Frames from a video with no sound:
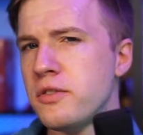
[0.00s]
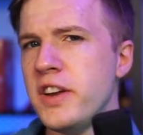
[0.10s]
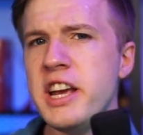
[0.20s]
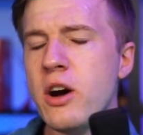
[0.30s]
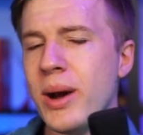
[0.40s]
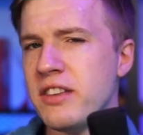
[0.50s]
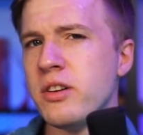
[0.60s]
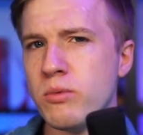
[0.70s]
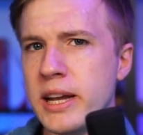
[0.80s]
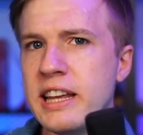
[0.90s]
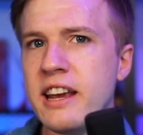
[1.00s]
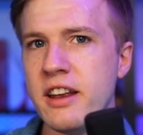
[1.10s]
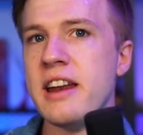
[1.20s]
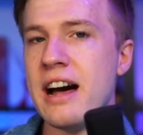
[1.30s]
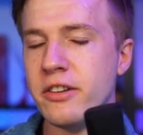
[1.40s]
video isn't really an
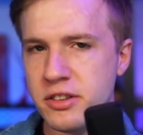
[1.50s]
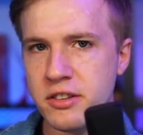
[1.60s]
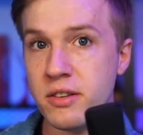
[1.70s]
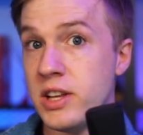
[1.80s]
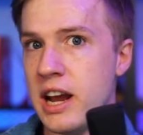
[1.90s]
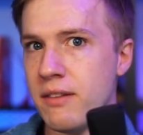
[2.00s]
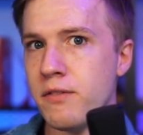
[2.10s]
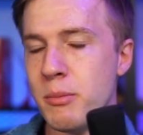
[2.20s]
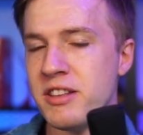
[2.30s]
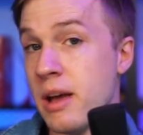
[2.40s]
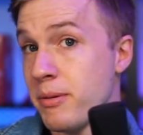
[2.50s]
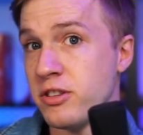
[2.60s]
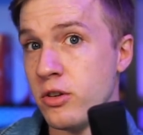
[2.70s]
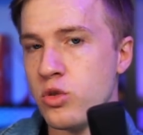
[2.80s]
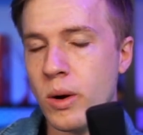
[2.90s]
analysis of the infamous
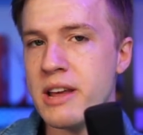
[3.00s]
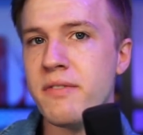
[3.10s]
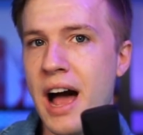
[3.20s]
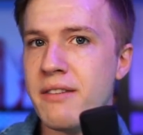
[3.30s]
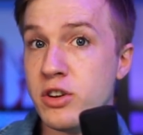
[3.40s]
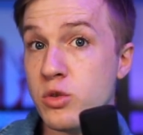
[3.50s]
episode 25 and